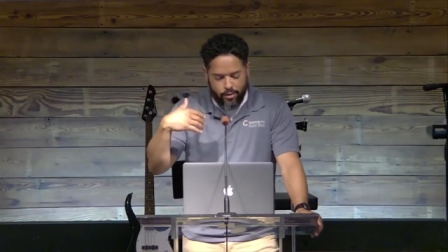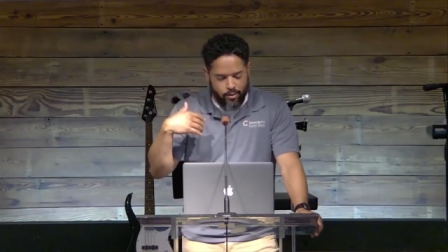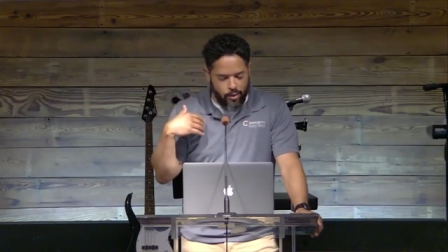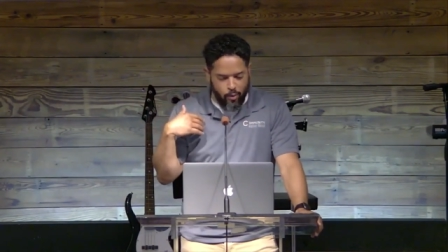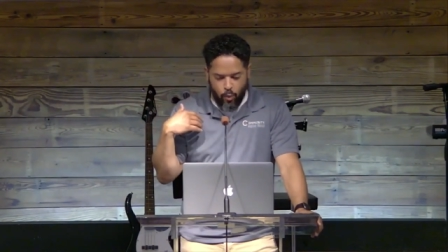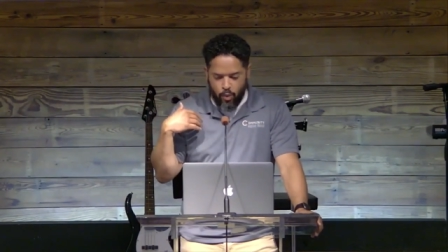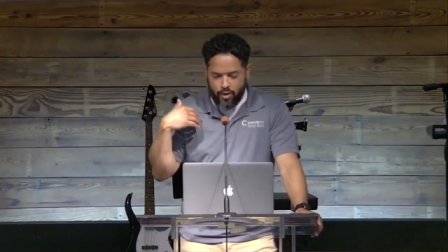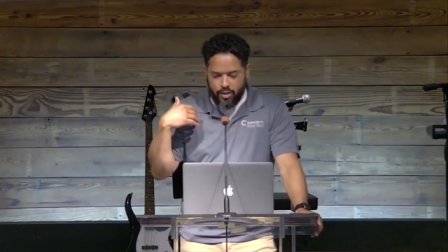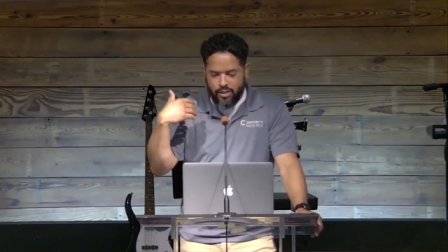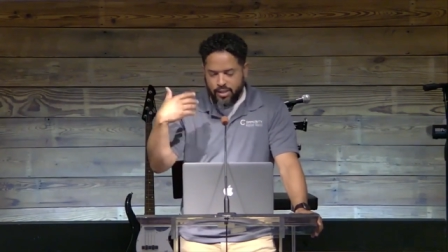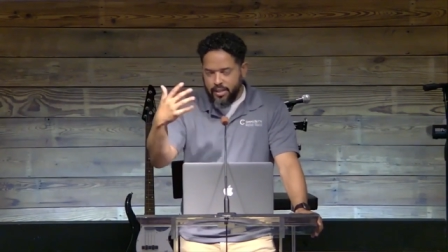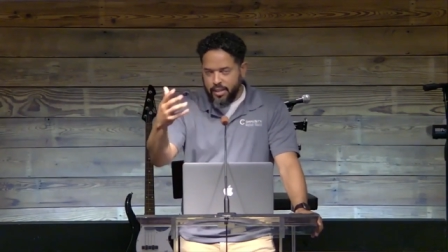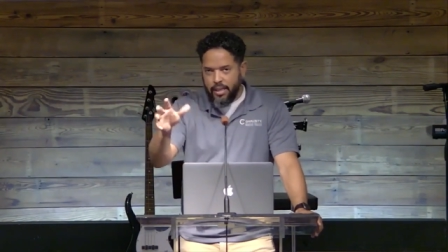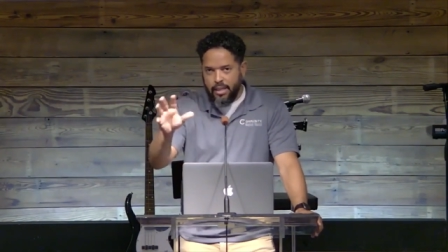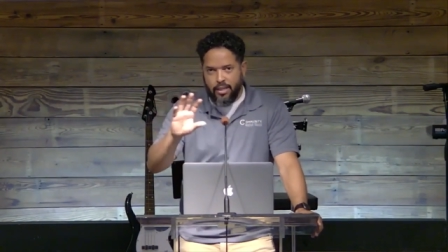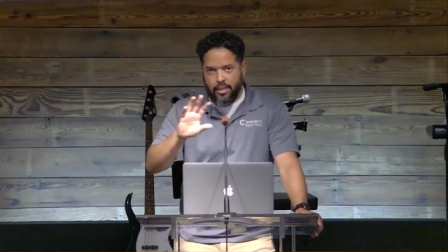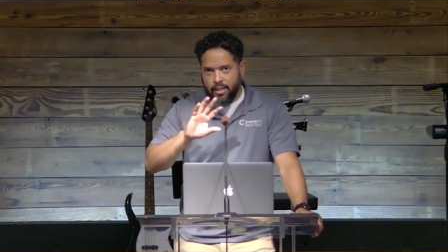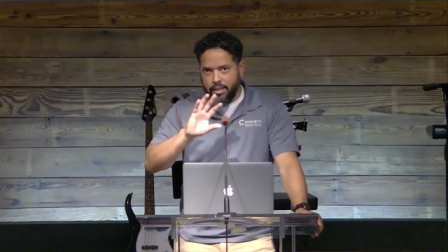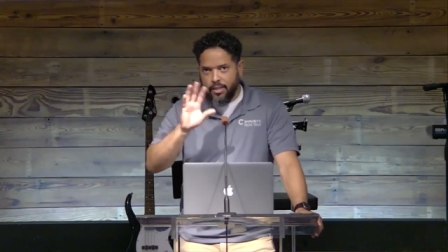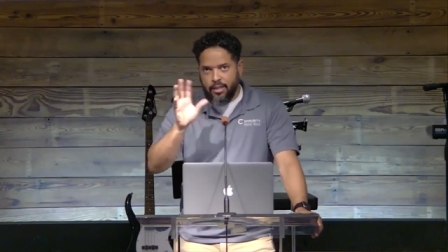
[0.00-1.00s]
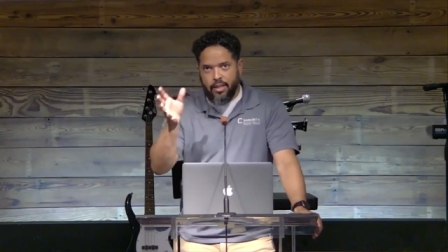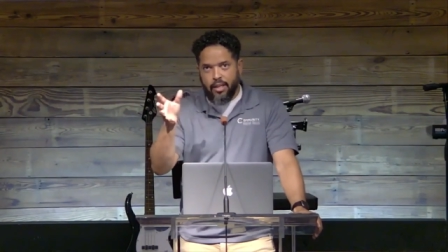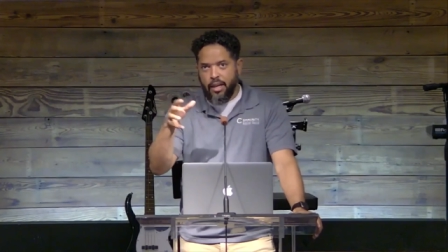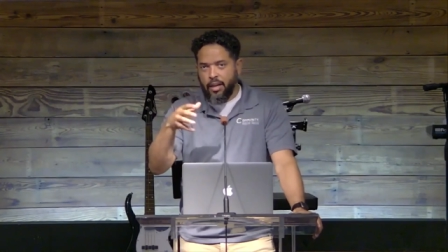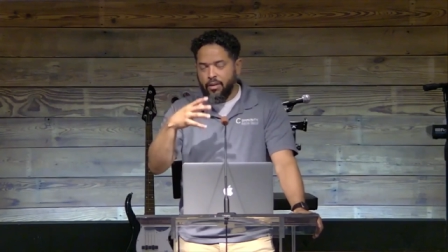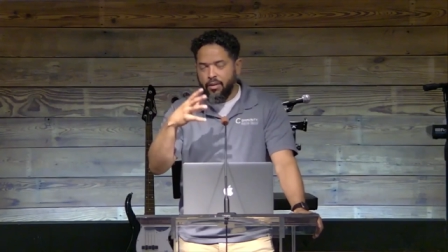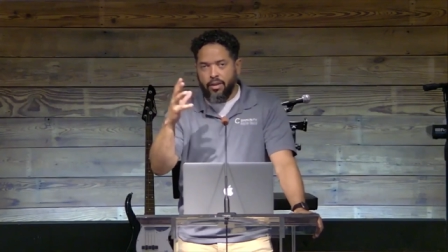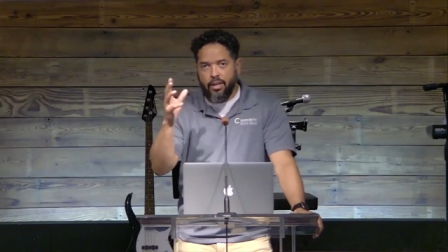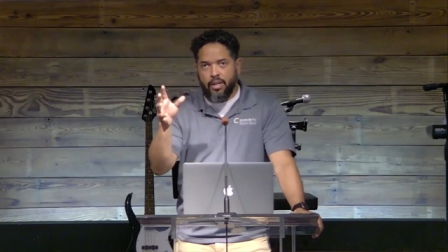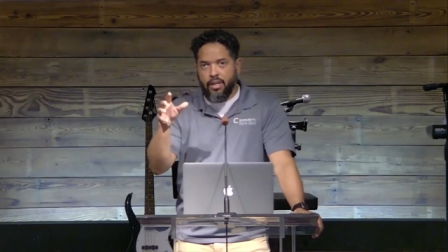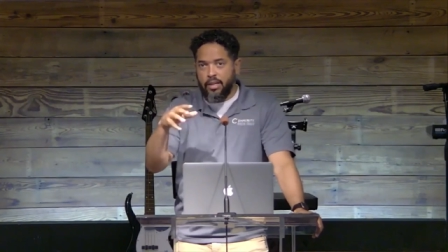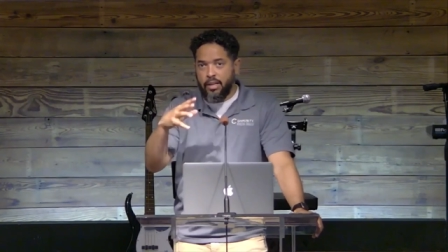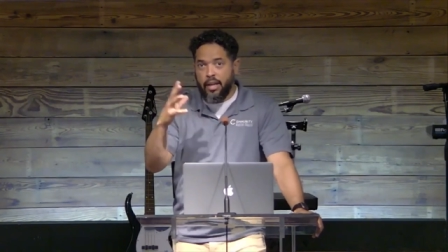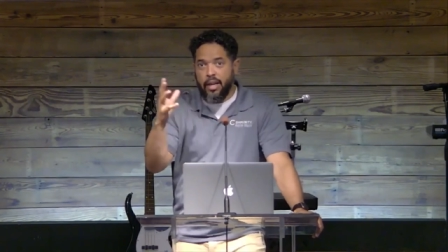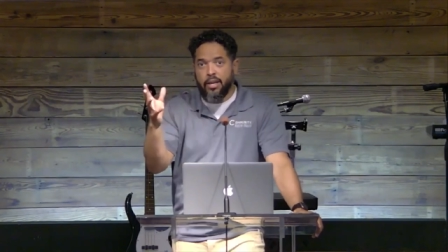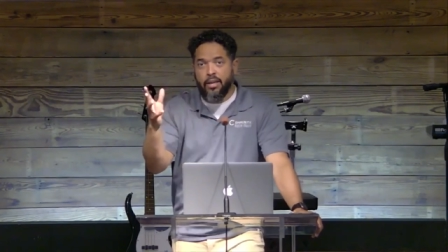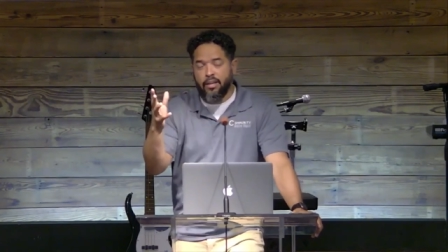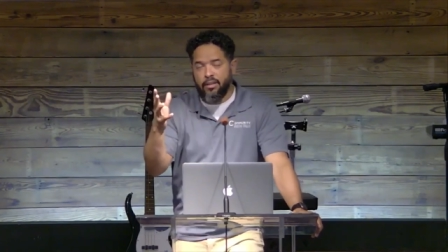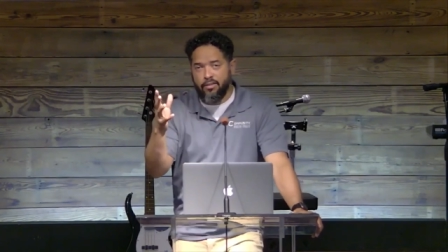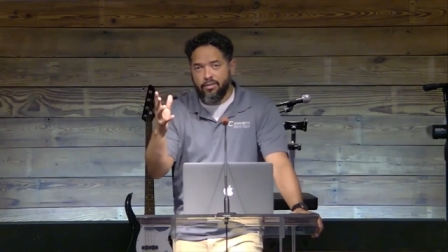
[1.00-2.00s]
the word seek doesn't carry any
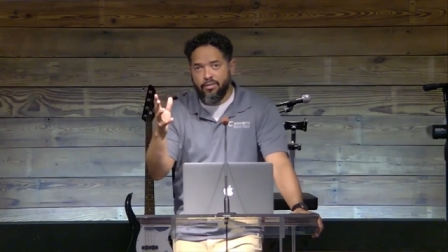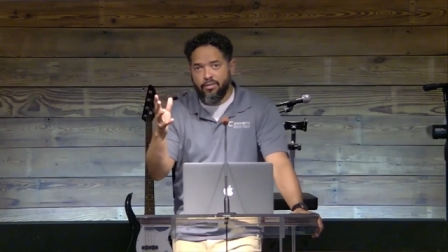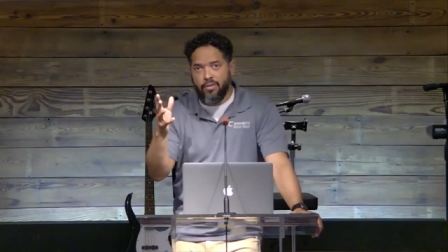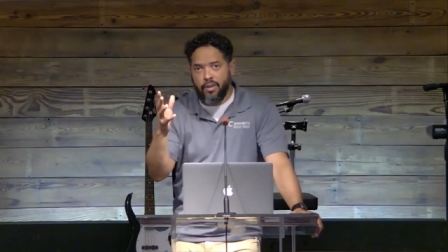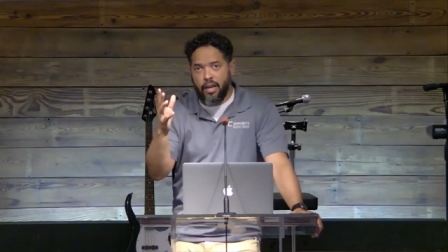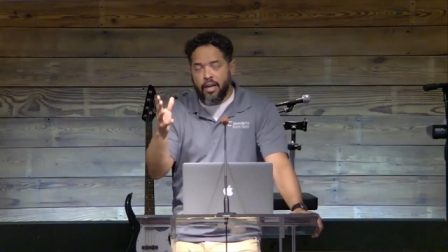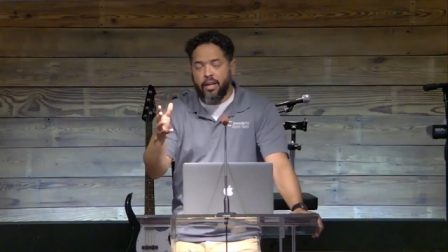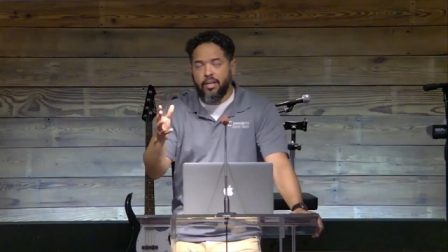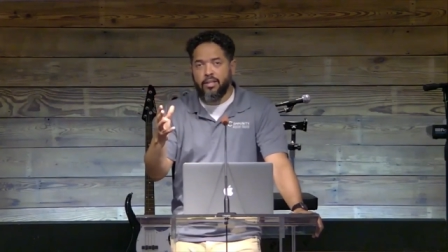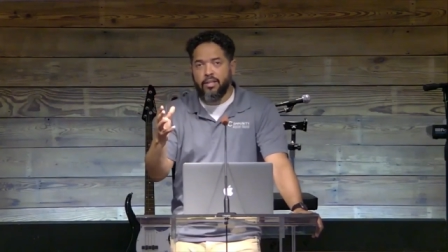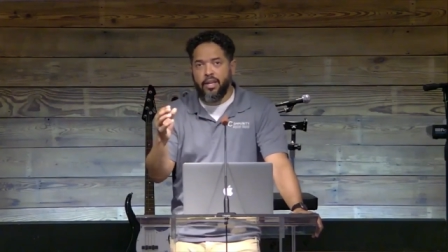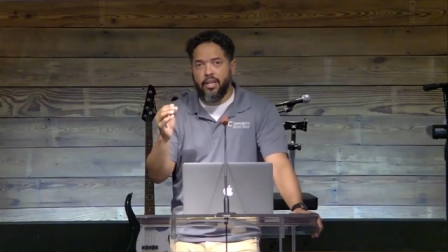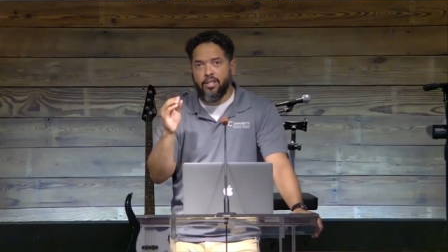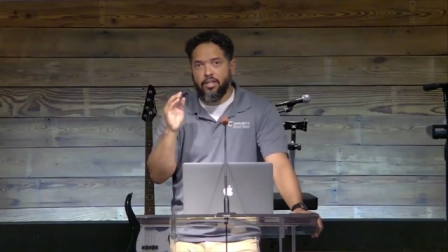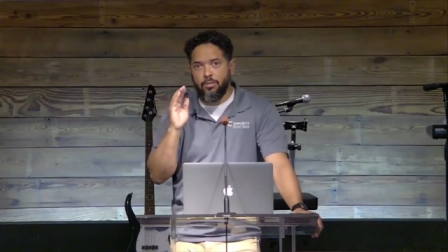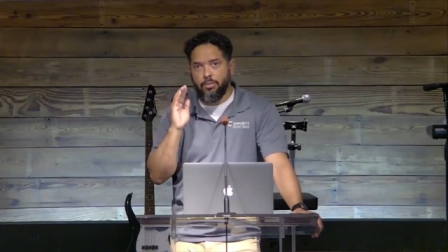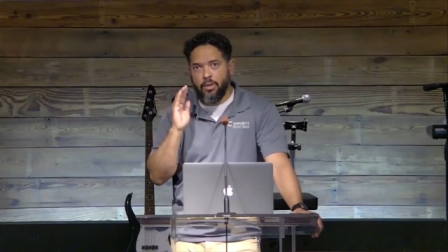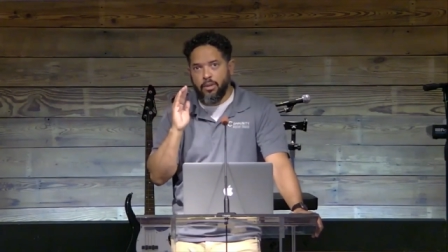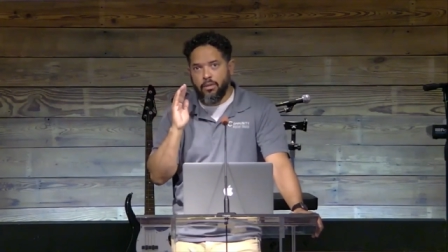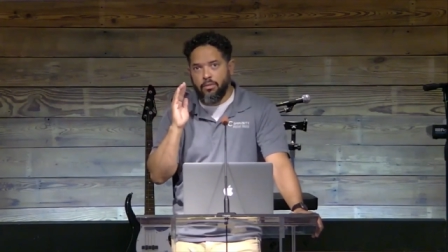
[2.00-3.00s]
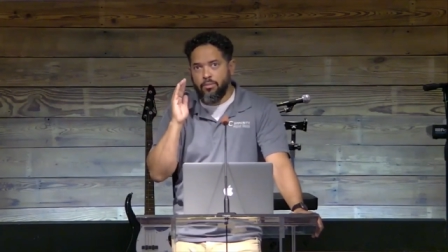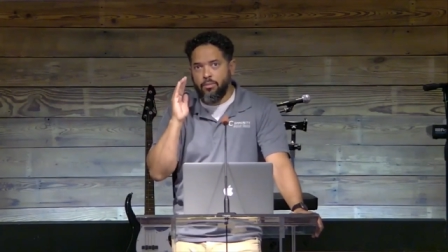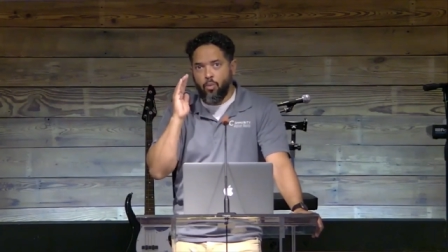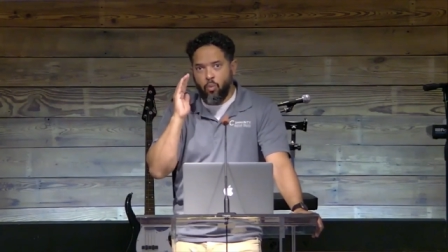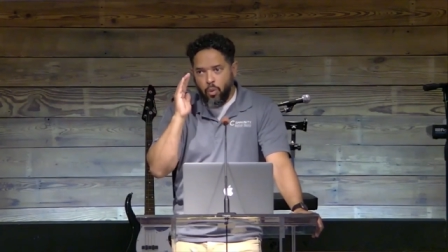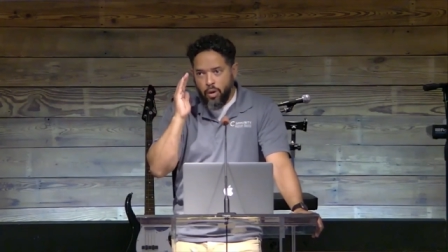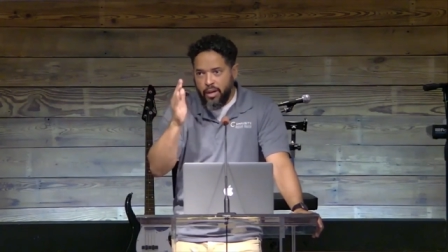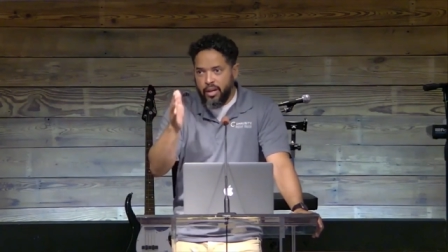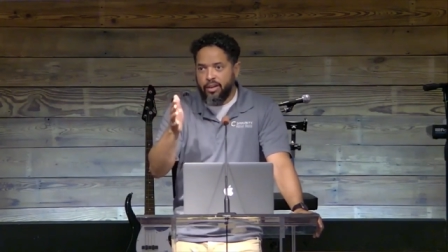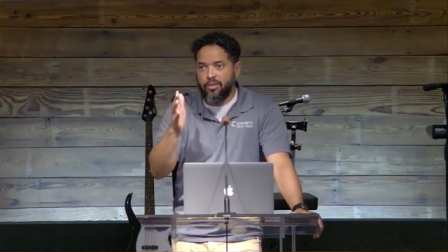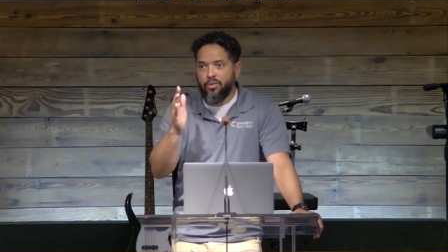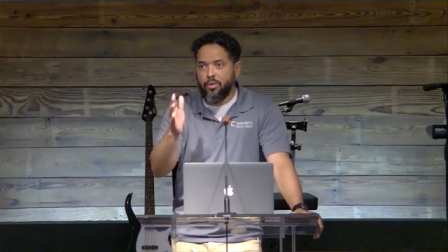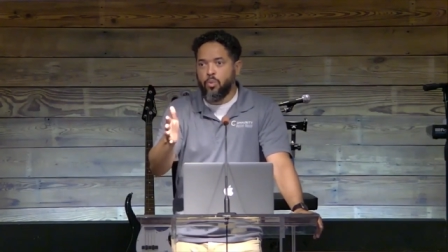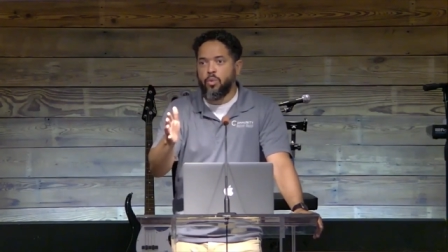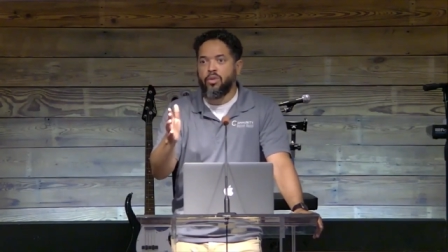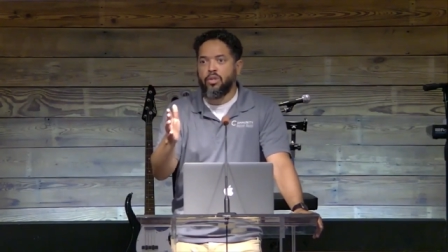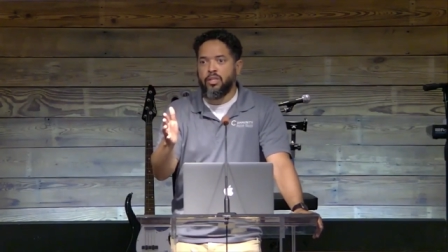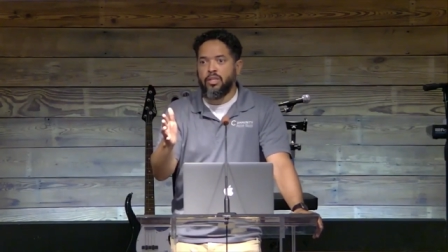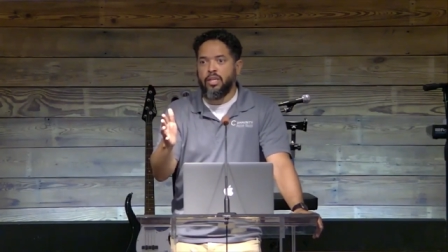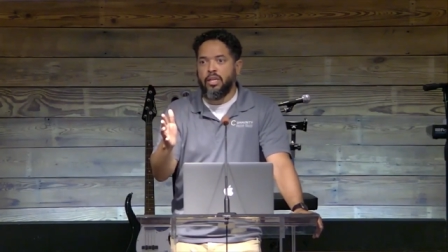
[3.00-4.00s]
negative connotation, but whatever we're
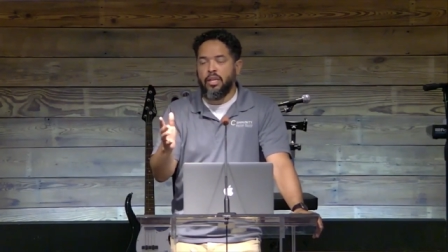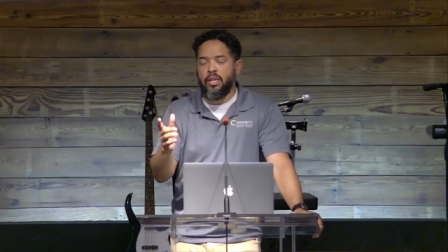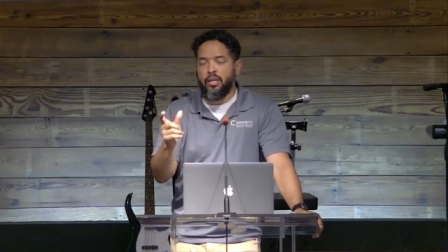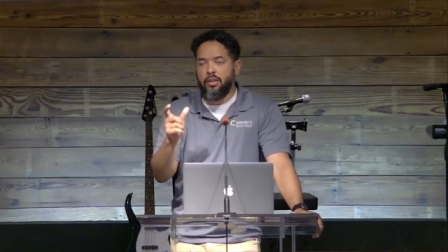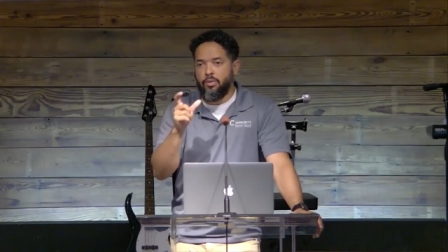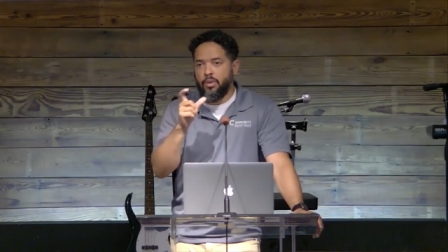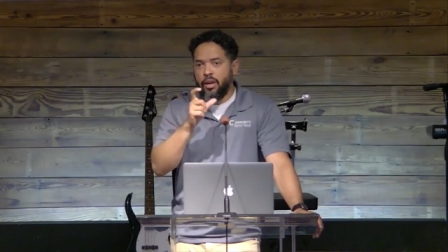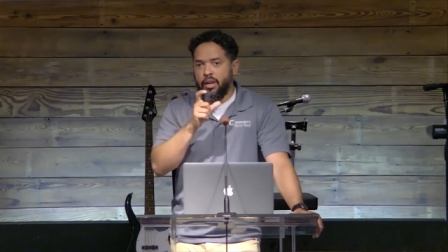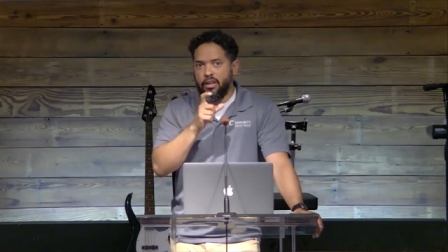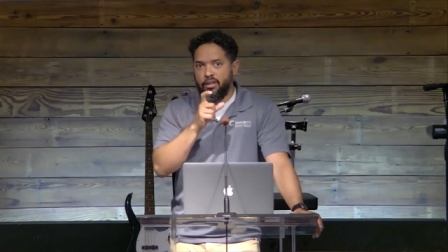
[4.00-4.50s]
seeking, right?